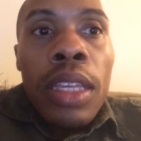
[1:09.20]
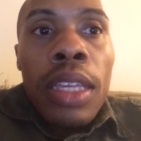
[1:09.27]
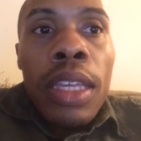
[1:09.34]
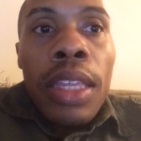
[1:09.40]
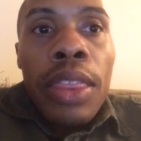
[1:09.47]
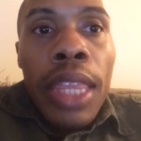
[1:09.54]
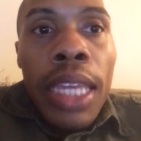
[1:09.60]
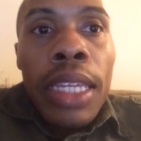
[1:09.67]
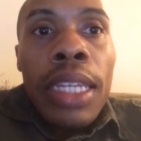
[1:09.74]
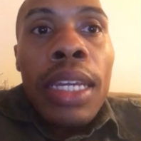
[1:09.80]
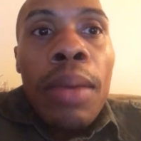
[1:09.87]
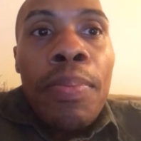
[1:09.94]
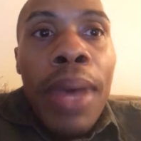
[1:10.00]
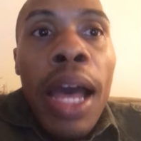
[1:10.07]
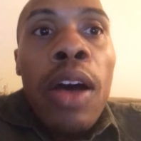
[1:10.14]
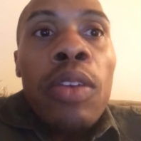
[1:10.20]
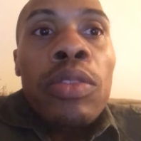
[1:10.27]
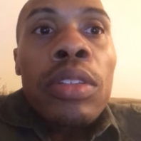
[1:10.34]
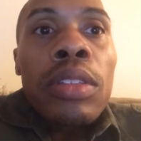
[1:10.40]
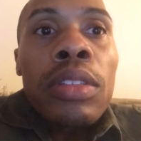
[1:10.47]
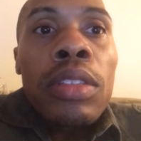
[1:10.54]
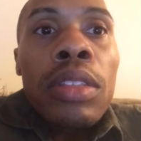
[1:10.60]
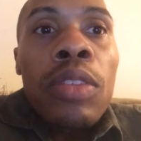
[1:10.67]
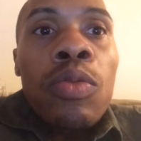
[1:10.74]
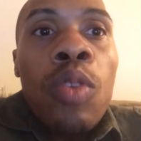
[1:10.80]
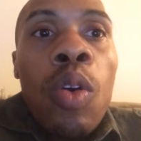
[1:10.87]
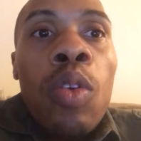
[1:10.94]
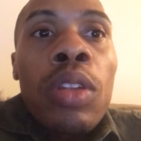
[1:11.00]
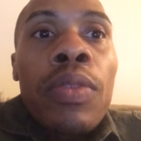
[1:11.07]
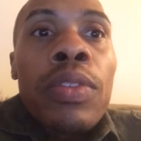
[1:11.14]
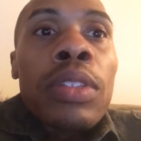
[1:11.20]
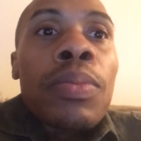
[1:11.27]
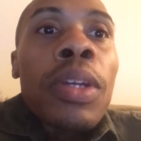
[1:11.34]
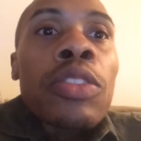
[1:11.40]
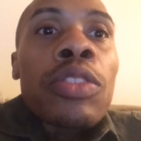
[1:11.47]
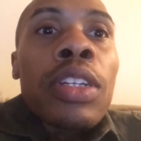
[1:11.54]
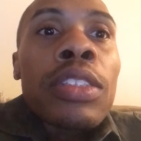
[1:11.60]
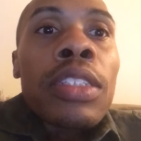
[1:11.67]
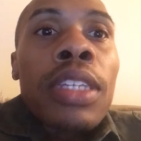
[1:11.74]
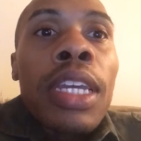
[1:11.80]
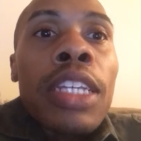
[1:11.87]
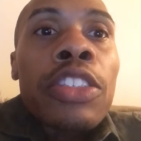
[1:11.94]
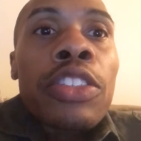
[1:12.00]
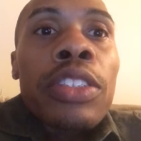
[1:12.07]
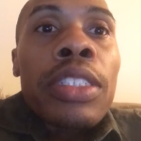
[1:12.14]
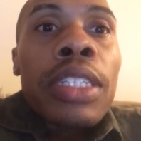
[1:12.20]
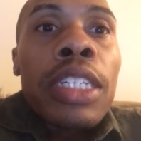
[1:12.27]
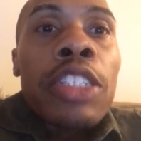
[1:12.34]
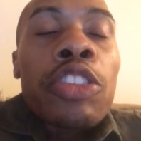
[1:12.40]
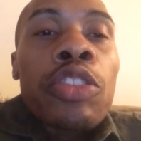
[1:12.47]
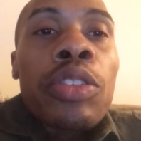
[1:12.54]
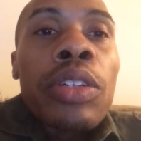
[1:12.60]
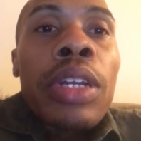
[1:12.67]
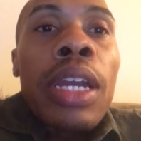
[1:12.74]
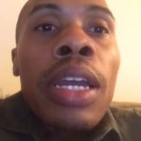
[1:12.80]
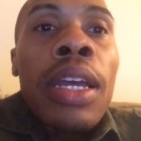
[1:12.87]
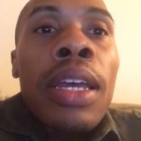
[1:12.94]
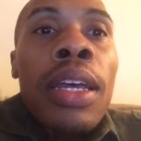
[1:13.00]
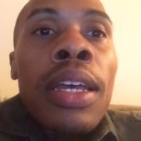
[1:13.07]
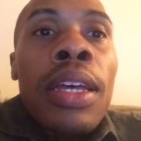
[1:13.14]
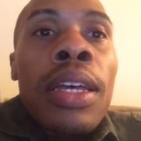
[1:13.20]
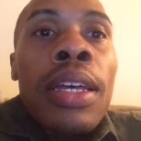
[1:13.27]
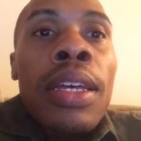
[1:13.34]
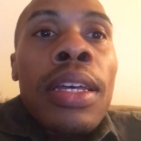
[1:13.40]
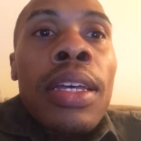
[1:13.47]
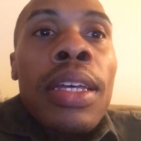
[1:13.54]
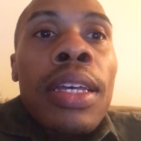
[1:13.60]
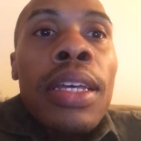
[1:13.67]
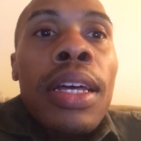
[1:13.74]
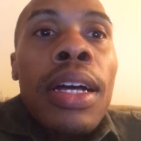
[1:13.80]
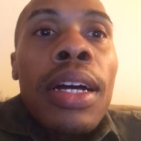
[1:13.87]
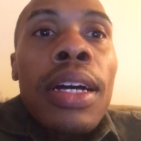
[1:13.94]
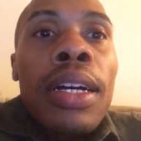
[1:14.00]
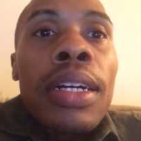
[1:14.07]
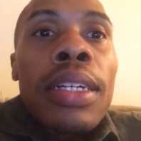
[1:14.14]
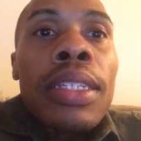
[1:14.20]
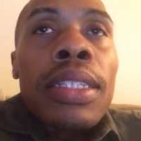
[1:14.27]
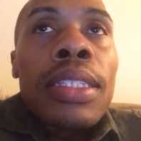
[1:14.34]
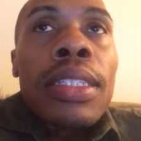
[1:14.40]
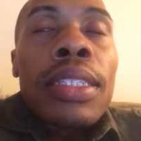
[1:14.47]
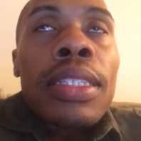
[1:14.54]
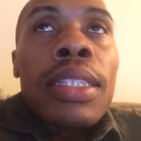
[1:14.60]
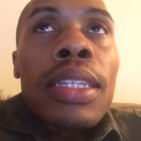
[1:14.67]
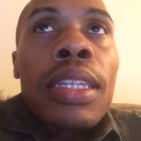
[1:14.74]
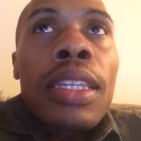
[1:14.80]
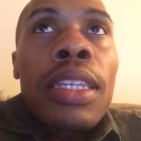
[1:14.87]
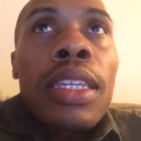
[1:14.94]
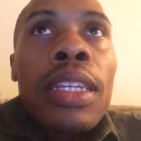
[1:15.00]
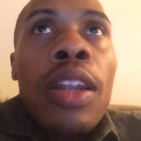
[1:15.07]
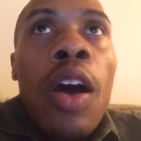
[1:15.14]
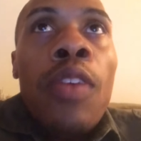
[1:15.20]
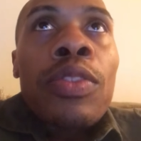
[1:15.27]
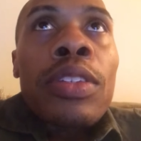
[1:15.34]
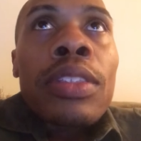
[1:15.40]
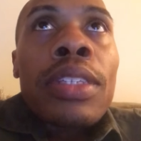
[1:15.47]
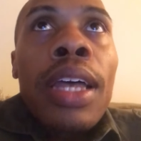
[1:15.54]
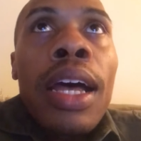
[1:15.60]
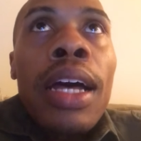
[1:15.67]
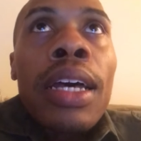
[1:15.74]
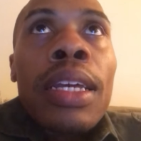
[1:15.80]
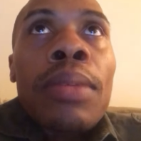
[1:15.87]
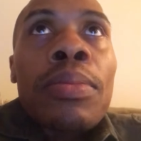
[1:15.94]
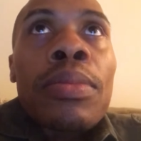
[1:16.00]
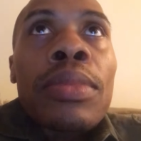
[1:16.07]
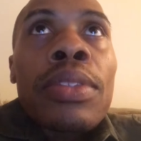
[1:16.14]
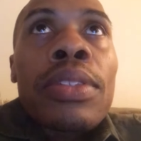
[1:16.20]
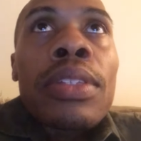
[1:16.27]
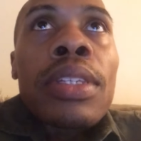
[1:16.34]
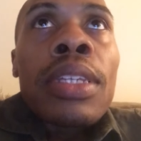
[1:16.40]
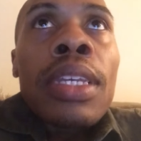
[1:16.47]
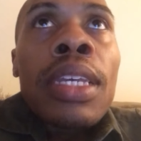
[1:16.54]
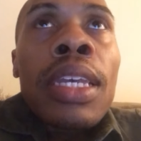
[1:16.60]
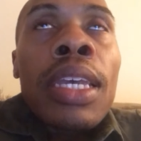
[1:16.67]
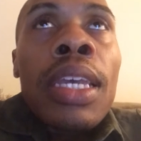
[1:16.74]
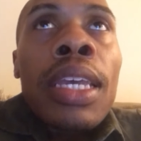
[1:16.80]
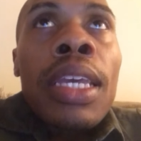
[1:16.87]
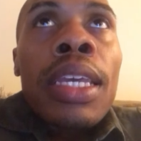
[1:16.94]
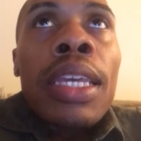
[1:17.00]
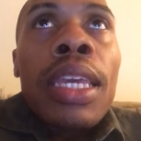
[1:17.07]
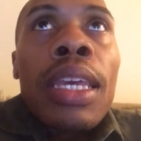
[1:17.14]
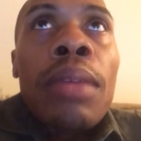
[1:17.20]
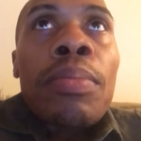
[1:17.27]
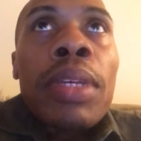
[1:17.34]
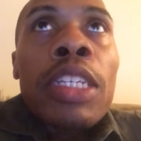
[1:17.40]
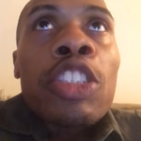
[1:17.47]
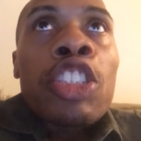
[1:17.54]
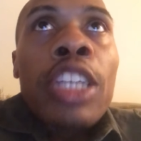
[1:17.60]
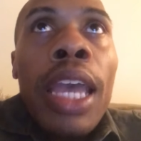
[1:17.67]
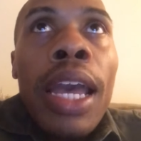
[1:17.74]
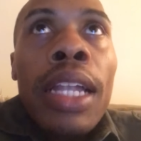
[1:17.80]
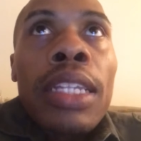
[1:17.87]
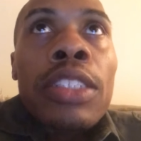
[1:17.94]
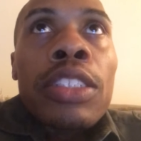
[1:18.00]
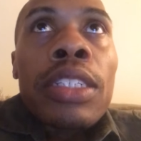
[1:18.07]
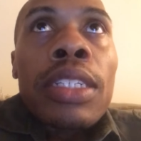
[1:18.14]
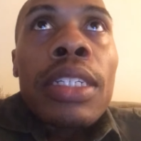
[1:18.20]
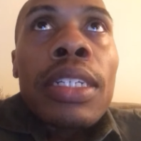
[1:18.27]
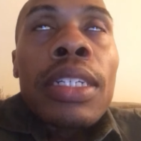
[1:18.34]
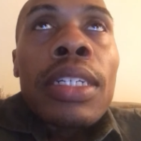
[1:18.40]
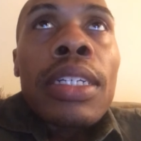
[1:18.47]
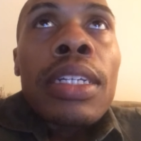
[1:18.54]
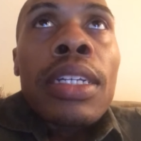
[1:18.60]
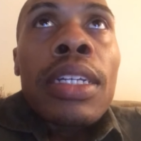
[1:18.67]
In thinking about the role of a special education teacher, uh, it oftentimes can be challenging